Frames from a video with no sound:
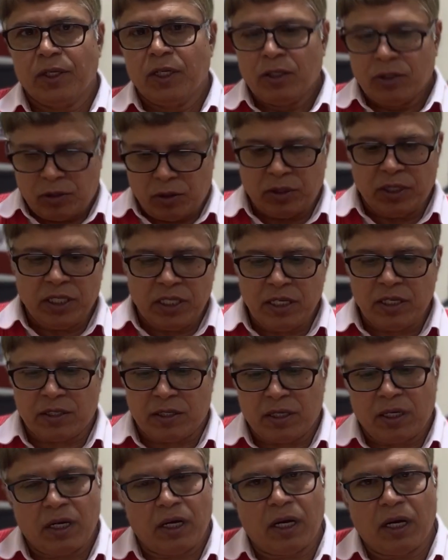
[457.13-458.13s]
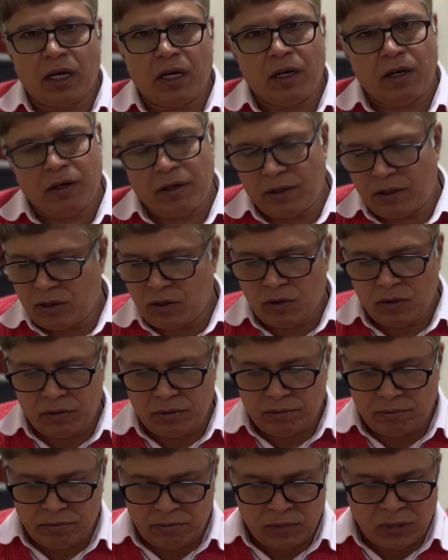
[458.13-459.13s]
So this is
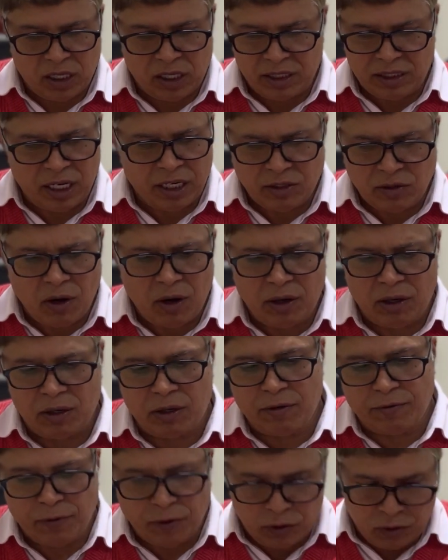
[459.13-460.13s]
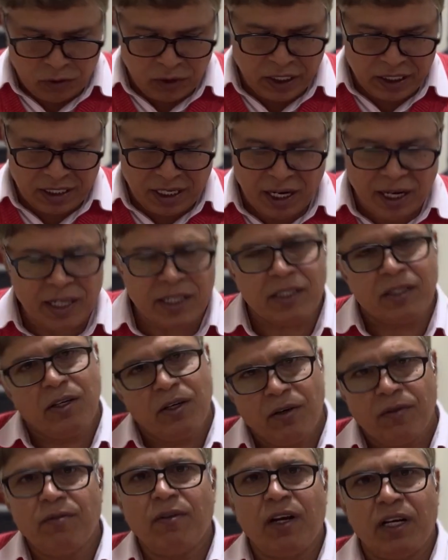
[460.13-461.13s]
that's all for today's class.
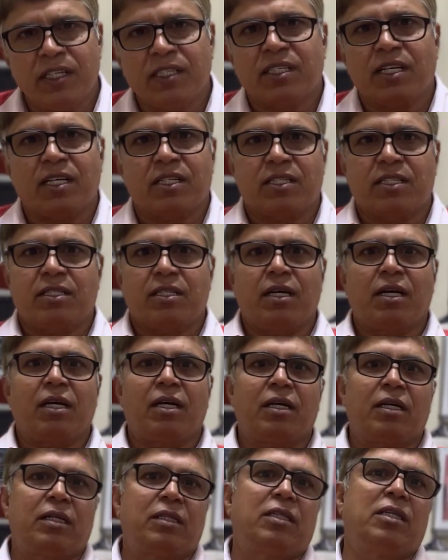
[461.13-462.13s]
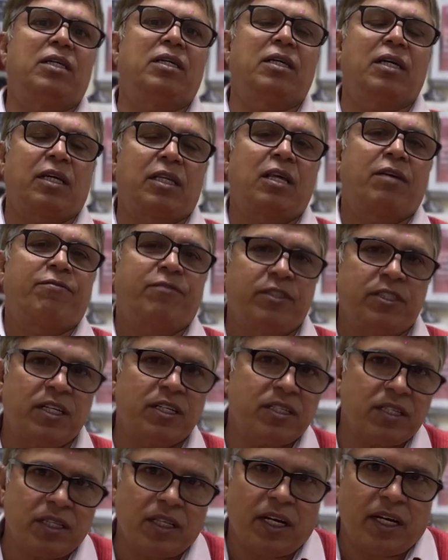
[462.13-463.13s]
We'll discuss the other
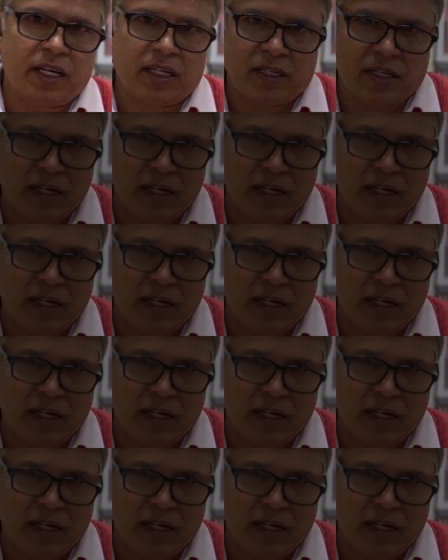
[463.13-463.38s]
features in the next